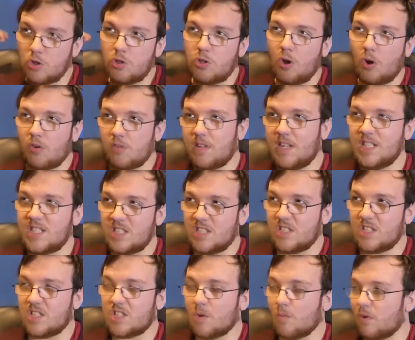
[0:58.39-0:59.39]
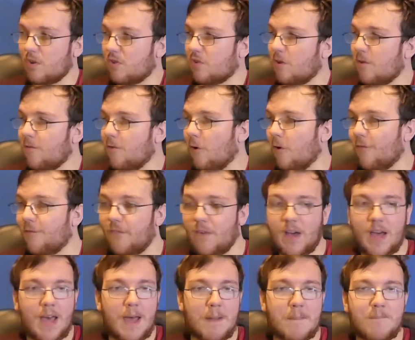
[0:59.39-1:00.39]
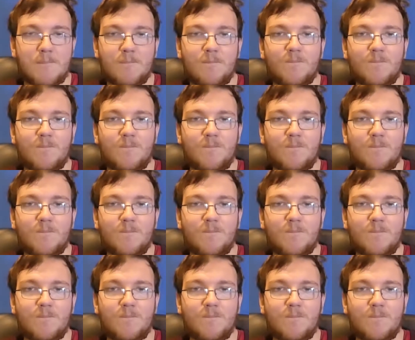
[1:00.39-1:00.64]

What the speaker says: long distances and so on and so forth, but